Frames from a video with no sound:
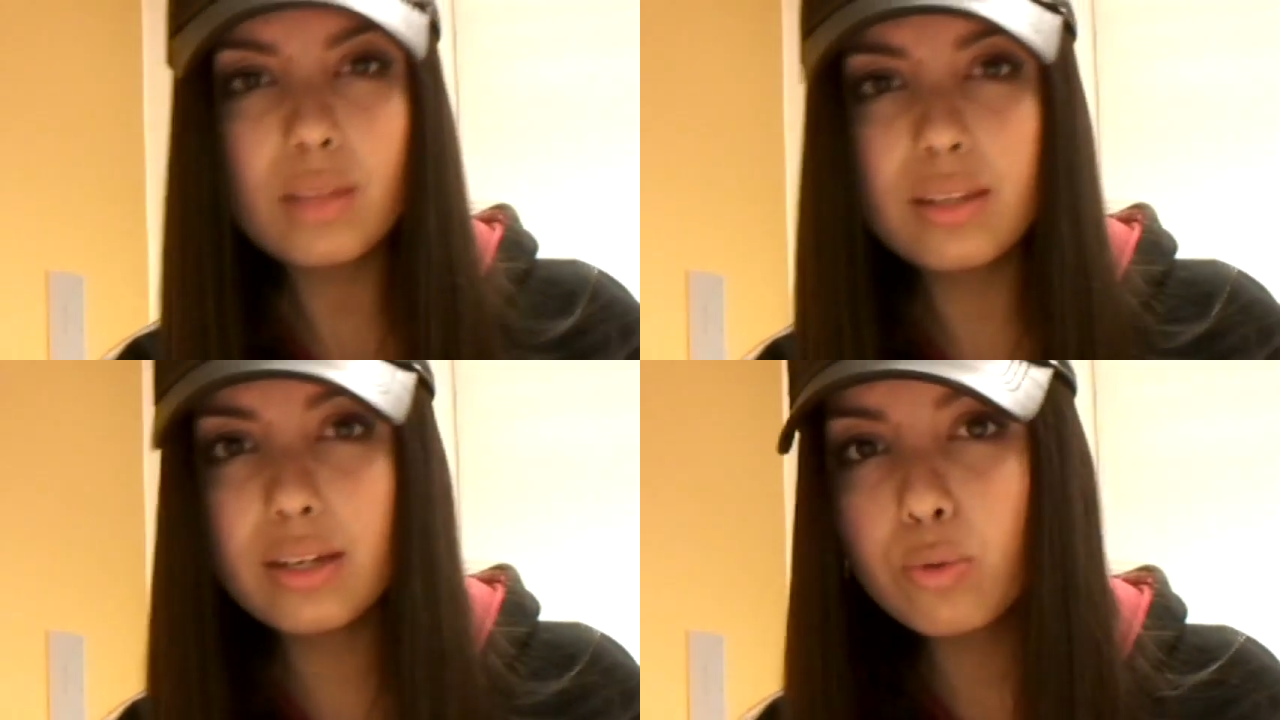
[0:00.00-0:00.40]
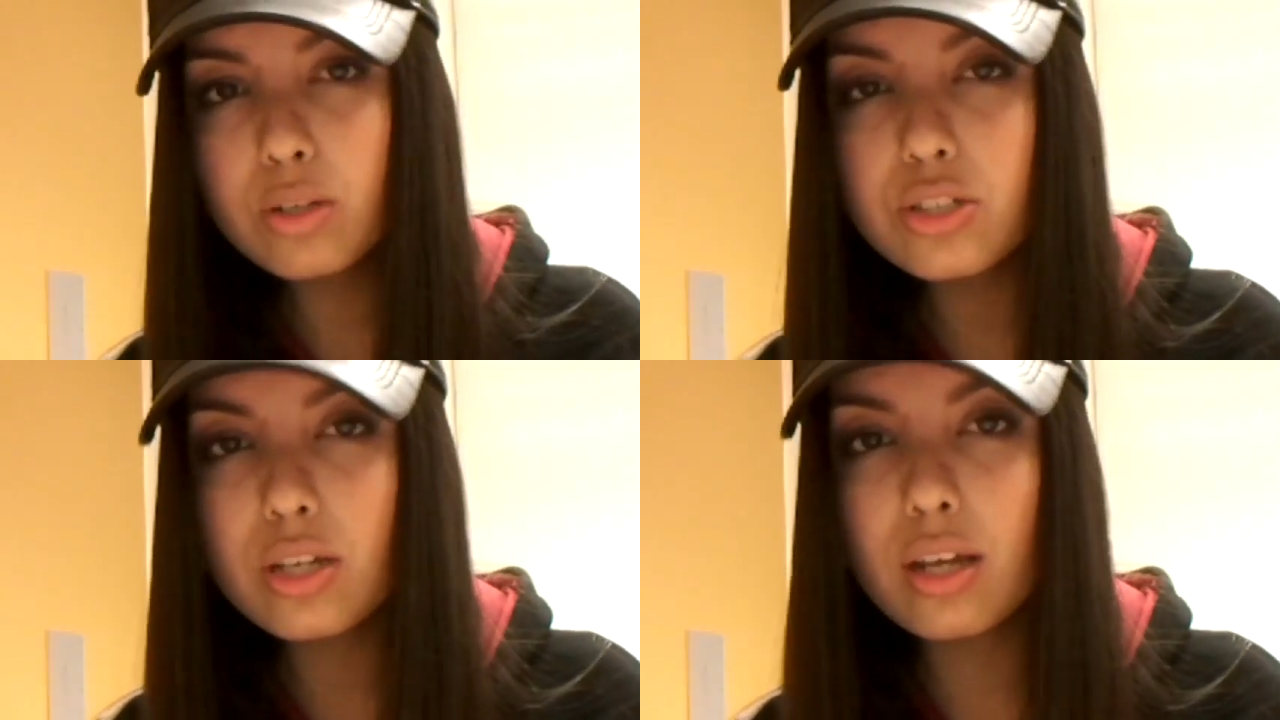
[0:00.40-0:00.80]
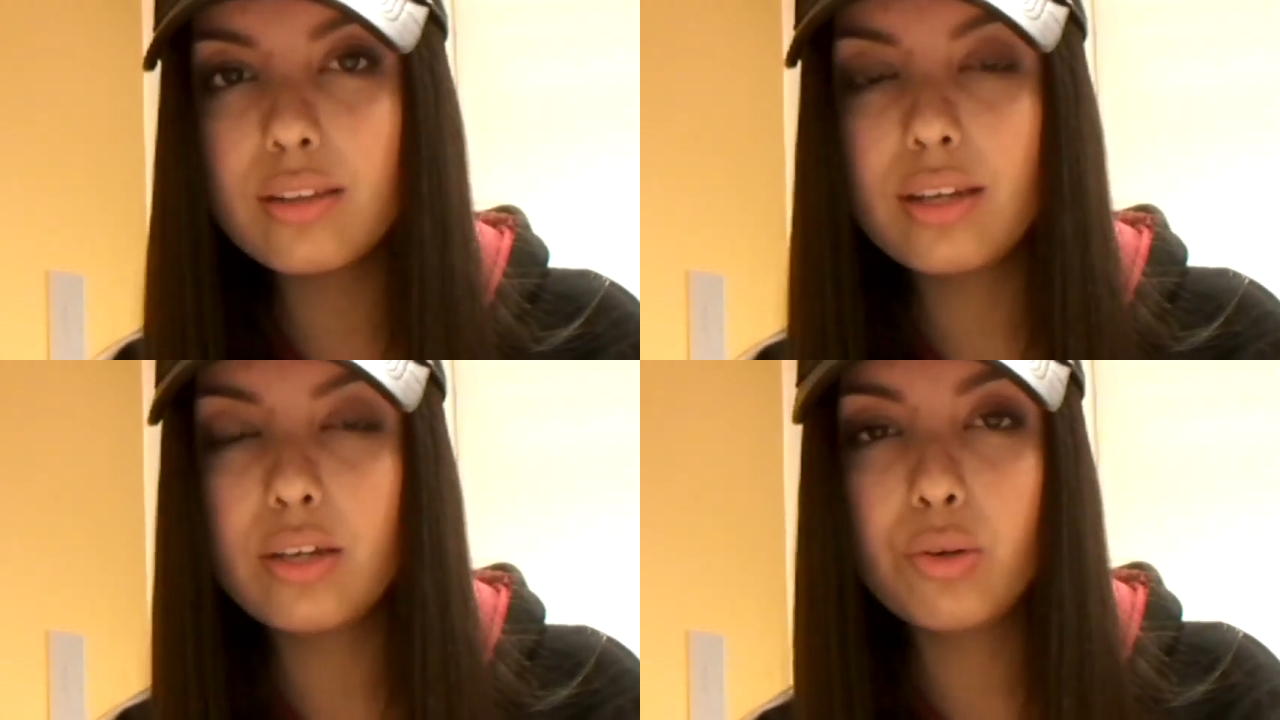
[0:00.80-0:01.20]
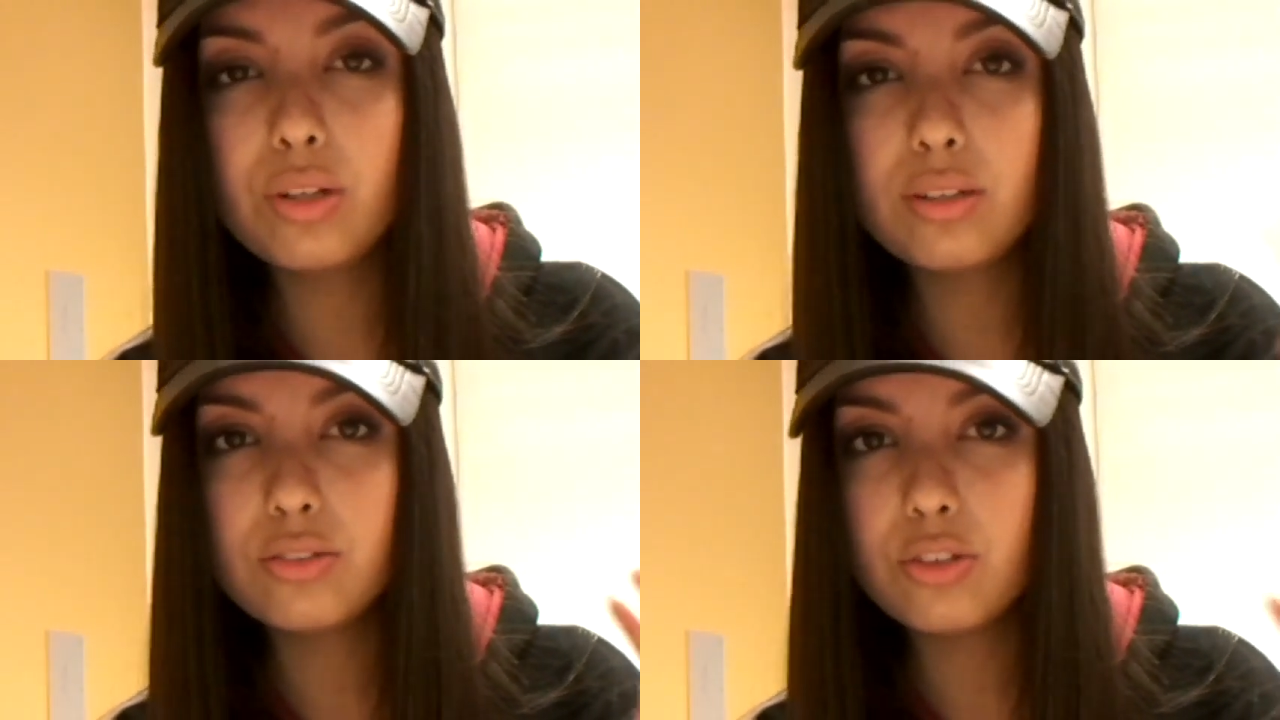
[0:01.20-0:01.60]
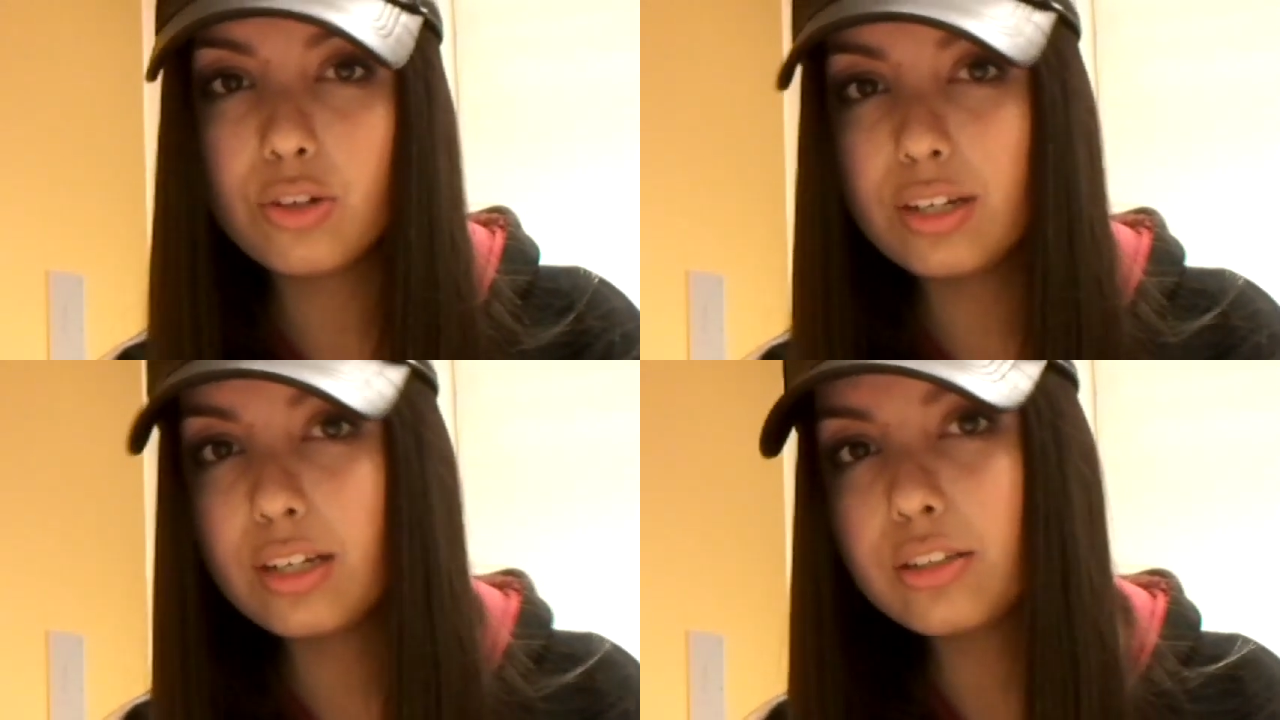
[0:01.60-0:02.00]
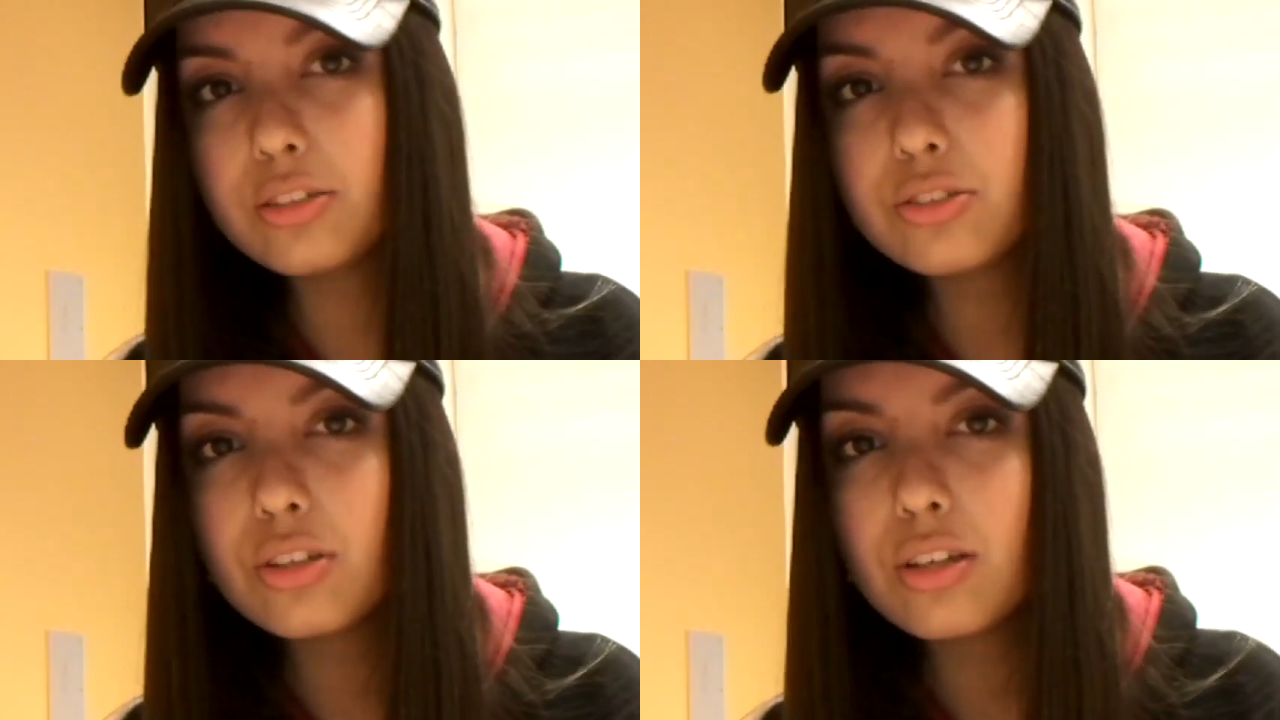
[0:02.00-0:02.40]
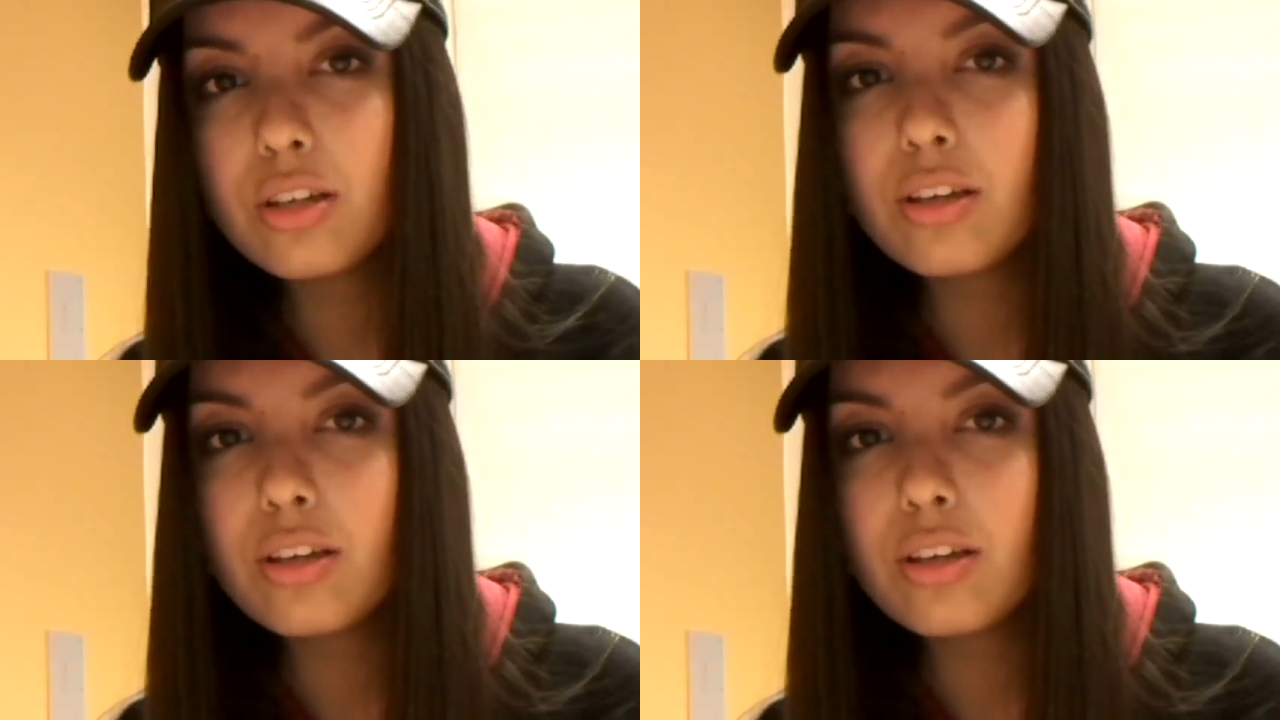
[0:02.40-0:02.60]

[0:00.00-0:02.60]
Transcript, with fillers: language and they couldn't talk in English.